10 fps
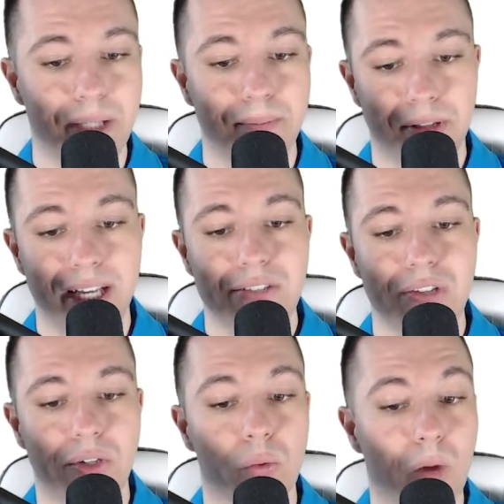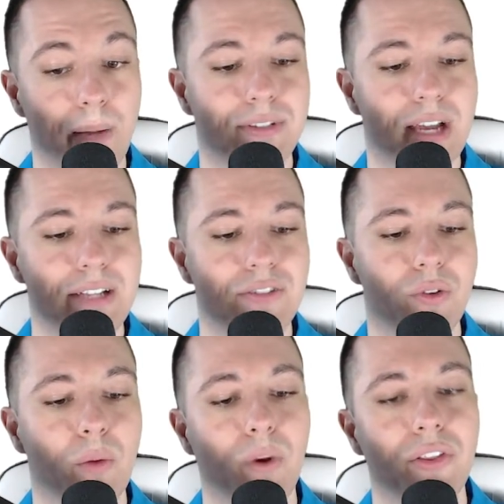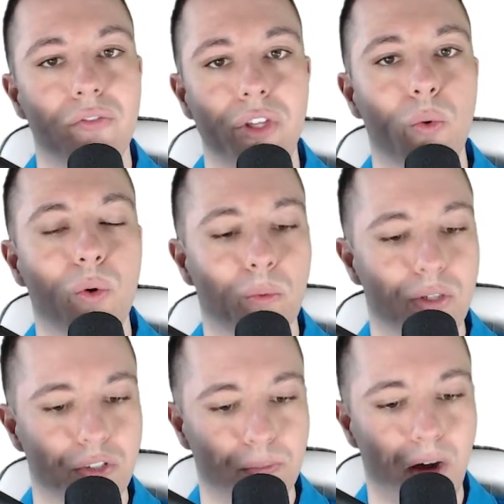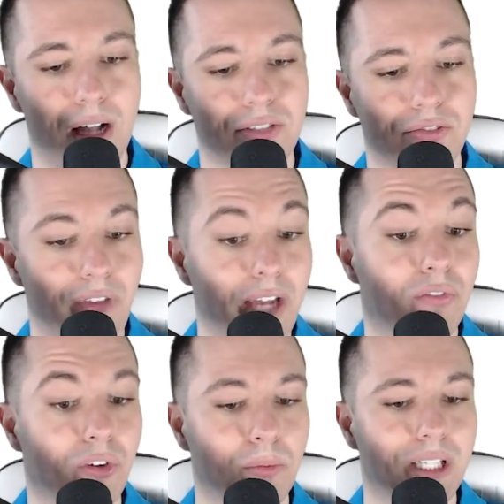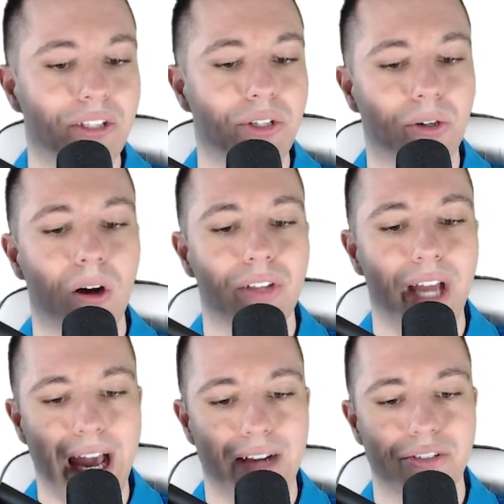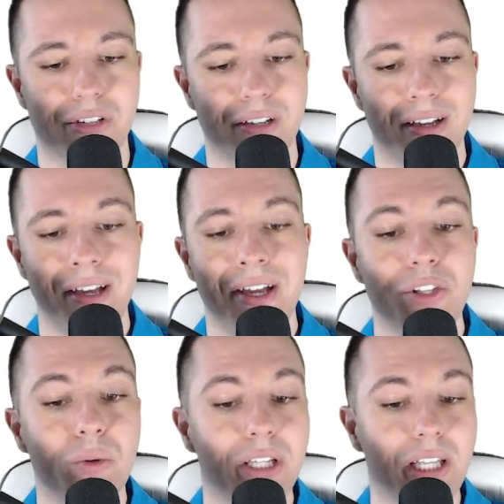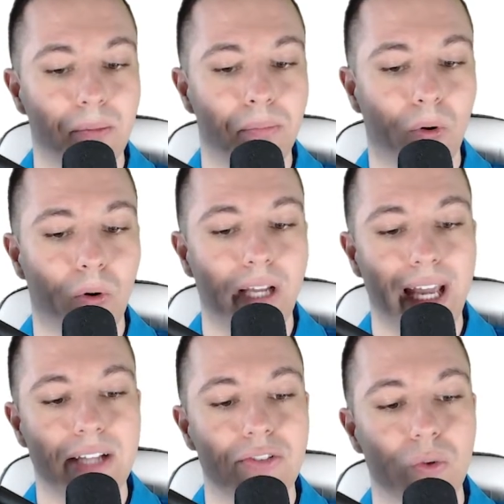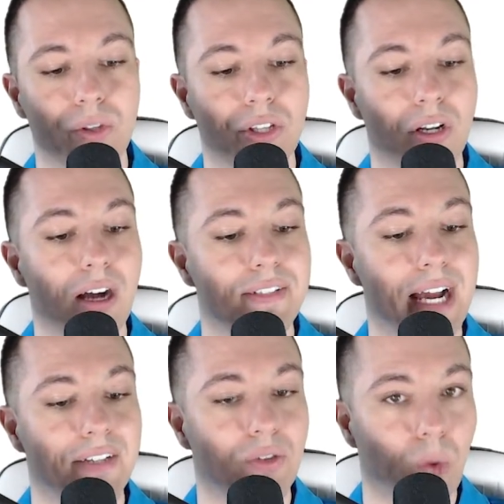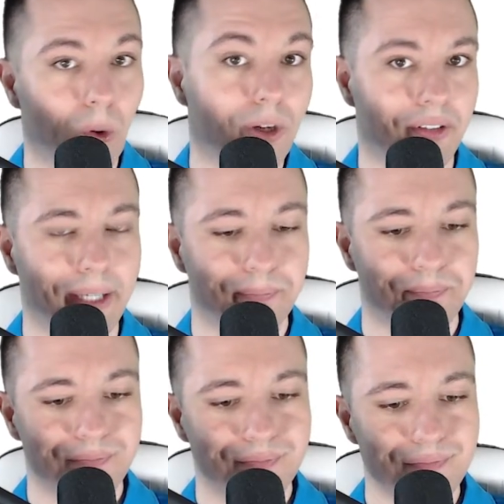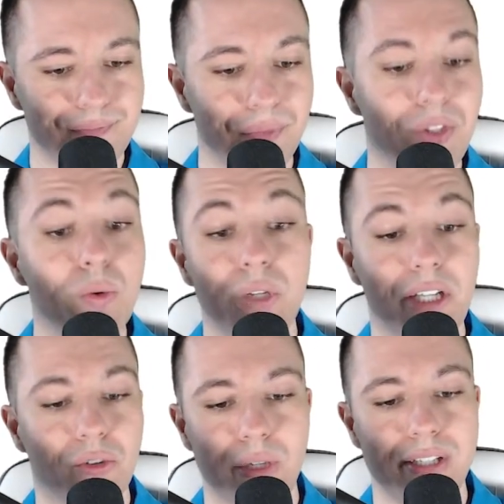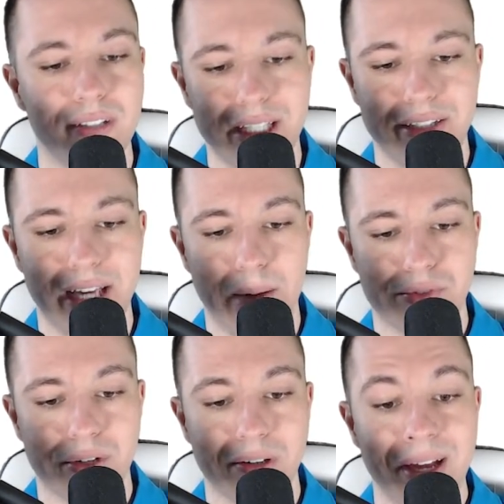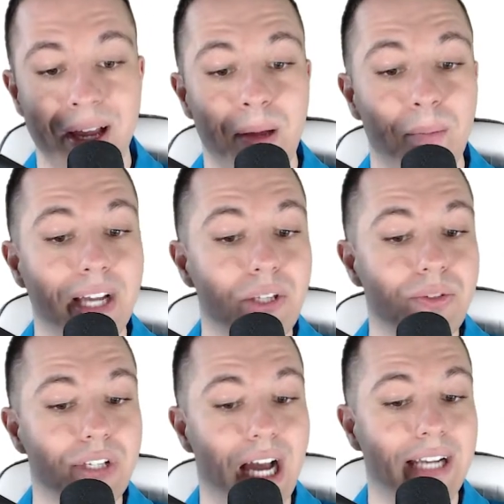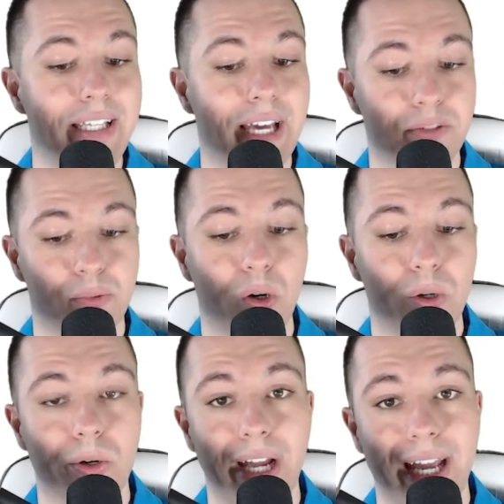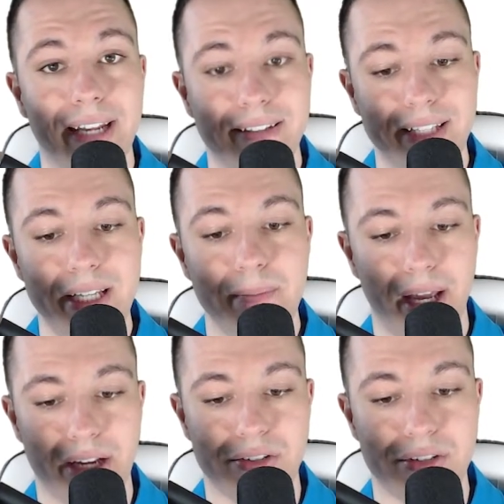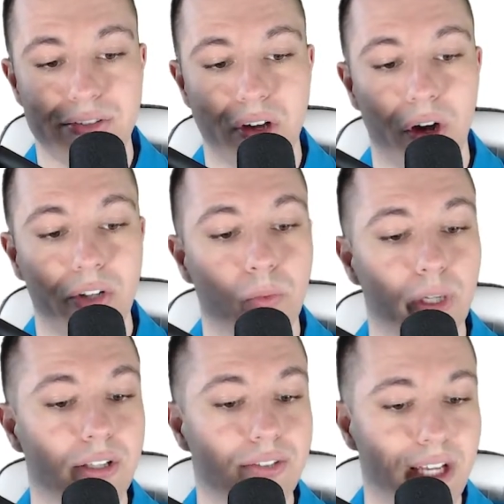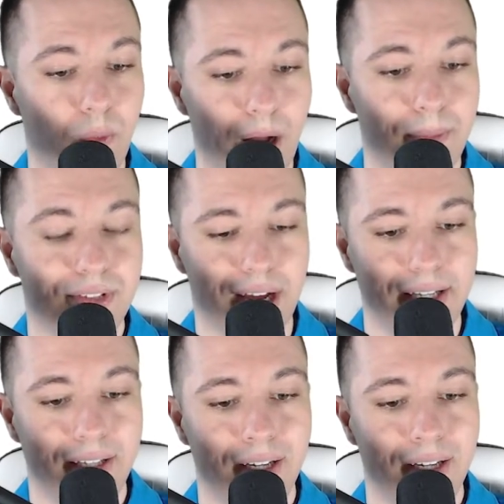place on your website so that when the viewer responds favorably to your call to action, you can import and sort the contact accordingly. You can increase lead capture by using IDX Broker and lead pages on your real estate website.